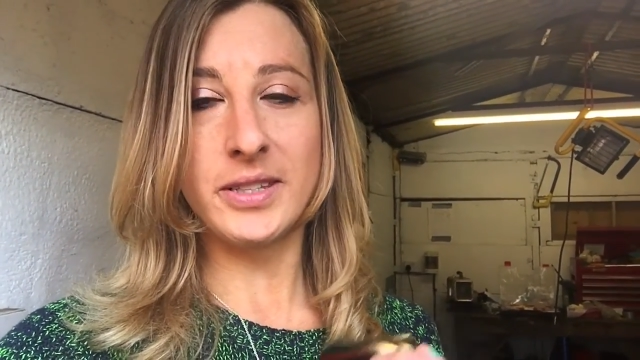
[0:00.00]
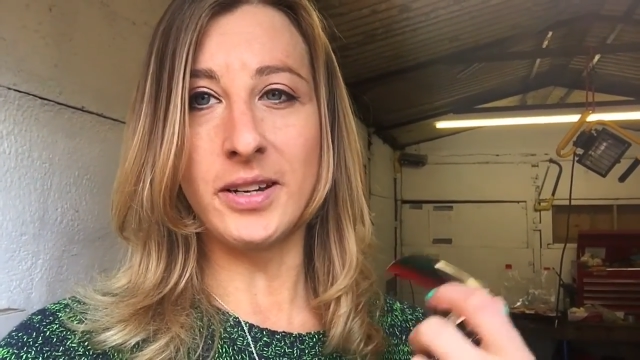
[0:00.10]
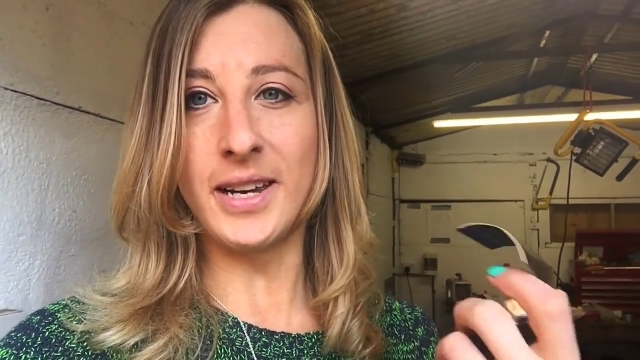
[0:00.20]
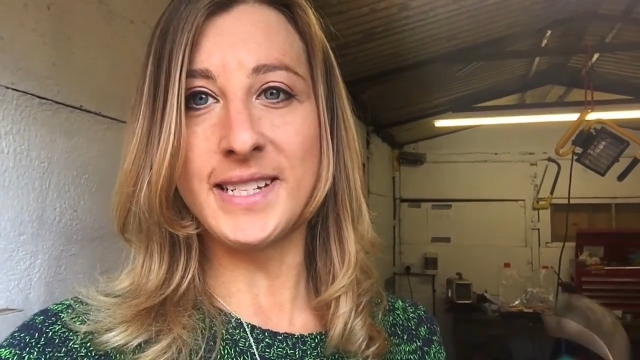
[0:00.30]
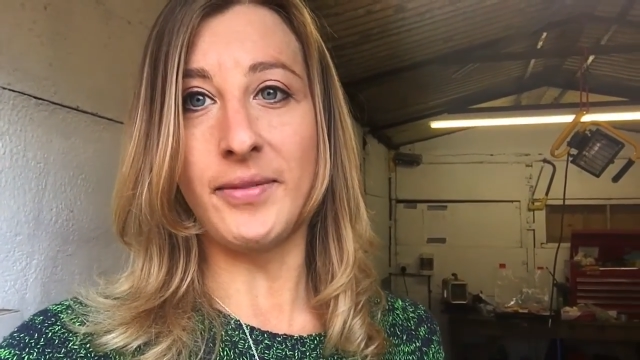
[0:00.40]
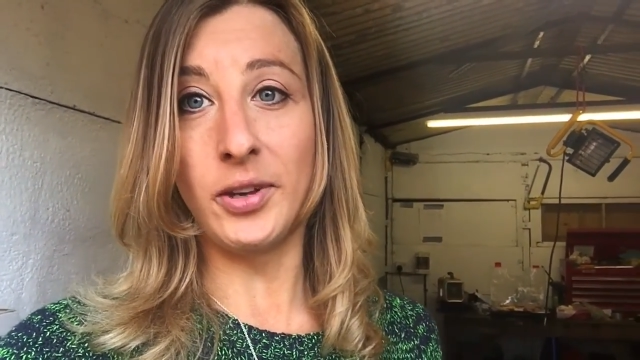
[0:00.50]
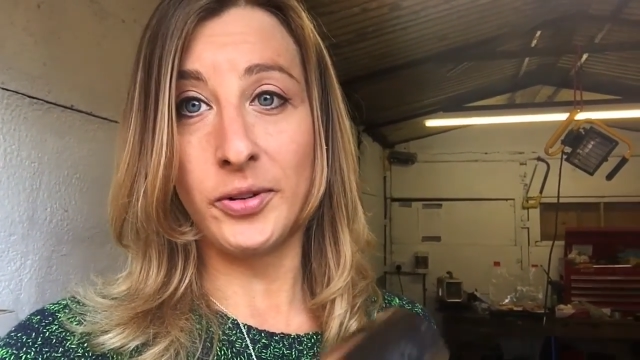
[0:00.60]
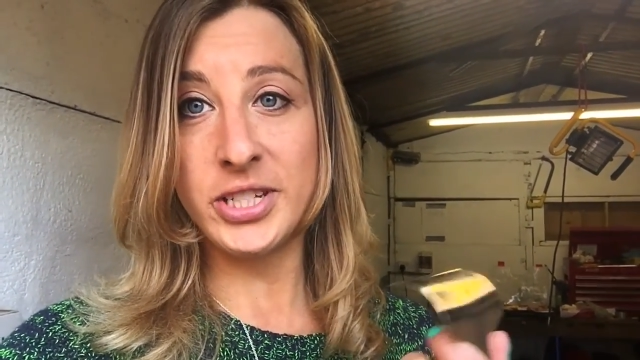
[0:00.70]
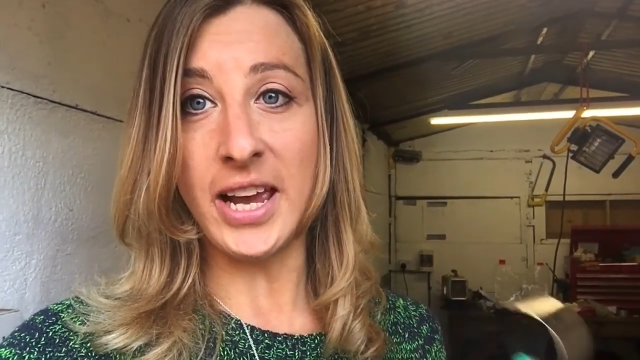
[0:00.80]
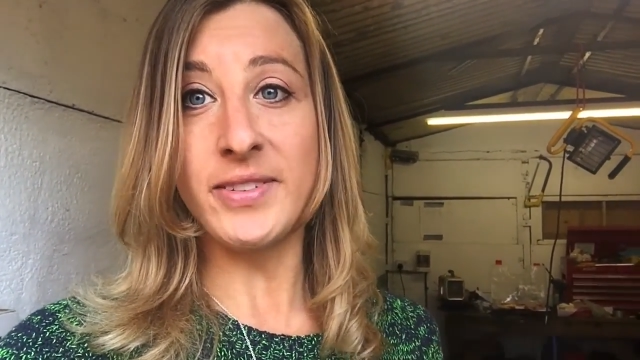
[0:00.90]
Tyres have a
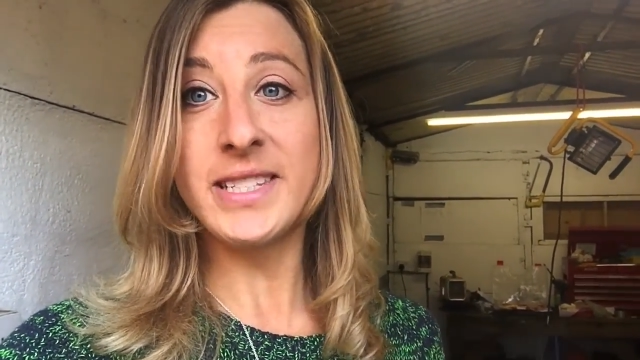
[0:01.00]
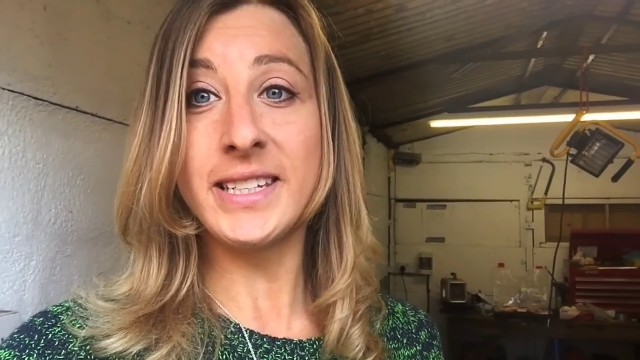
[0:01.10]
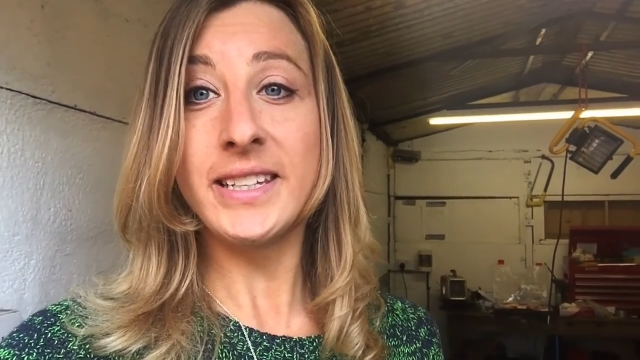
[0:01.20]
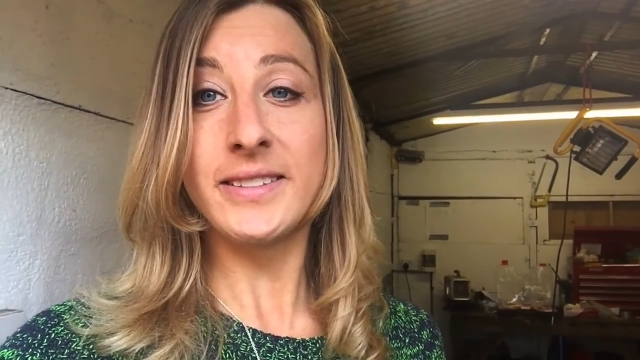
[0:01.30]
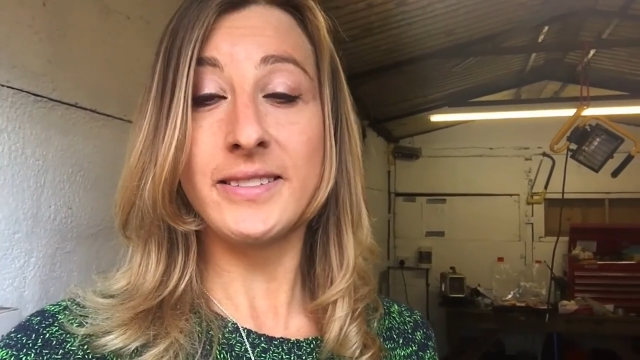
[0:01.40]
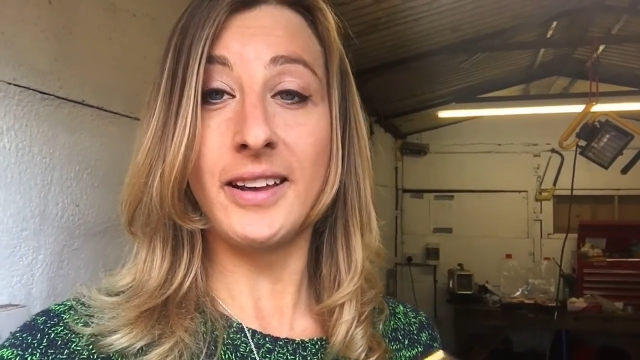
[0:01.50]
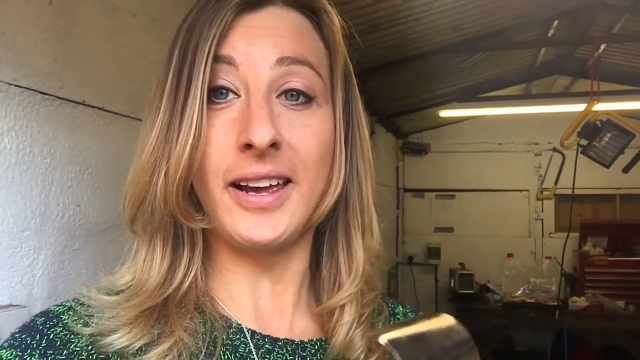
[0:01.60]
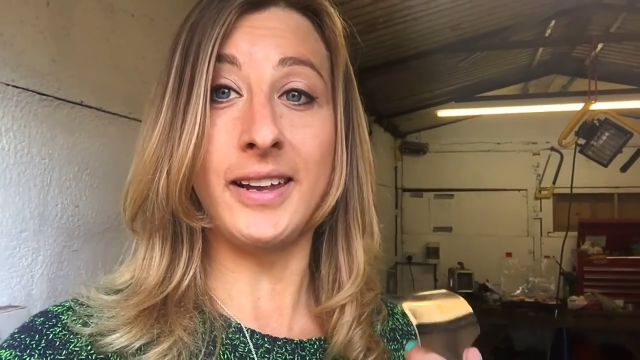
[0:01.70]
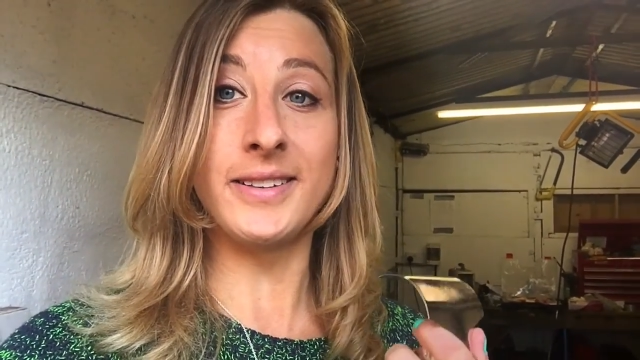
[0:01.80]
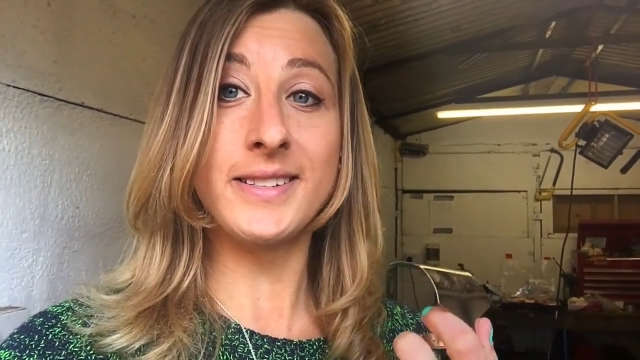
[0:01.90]
longevity,
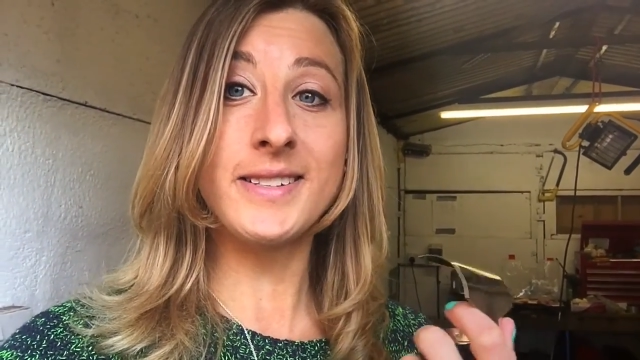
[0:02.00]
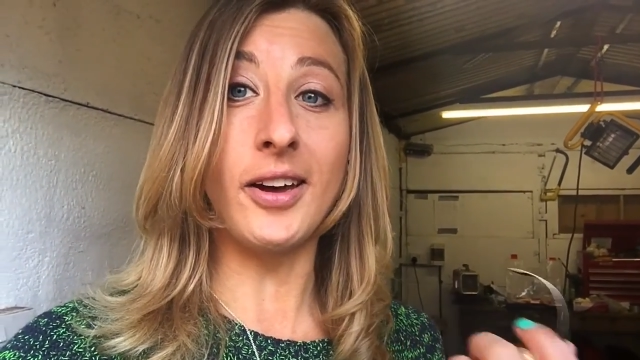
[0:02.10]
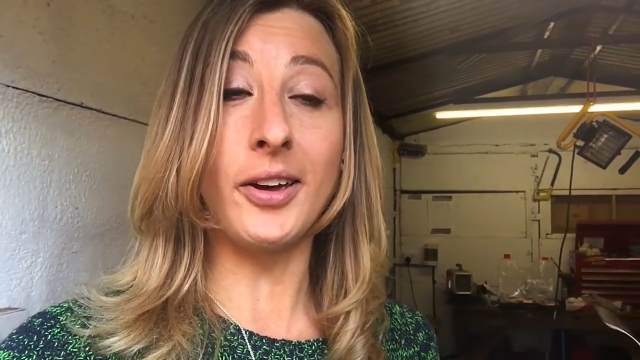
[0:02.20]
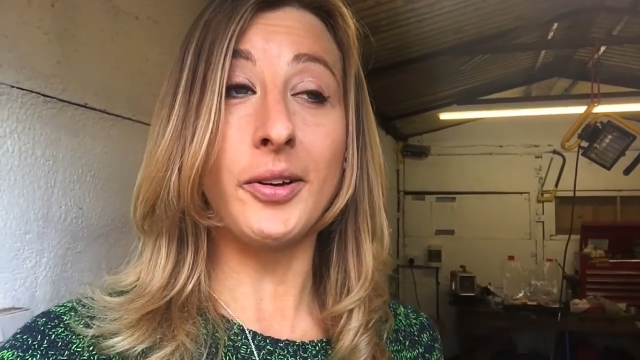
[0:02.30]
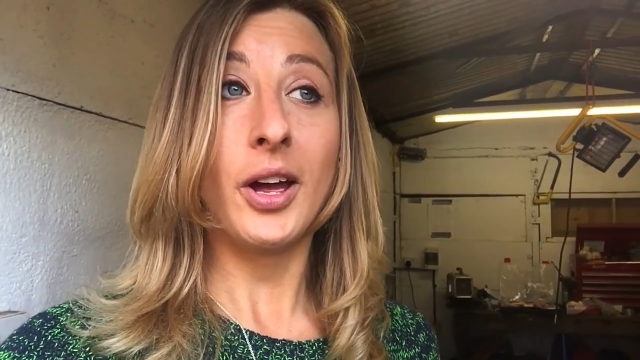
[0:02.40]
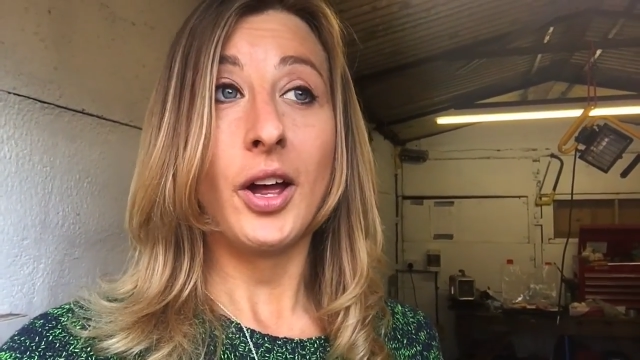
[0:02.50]
and so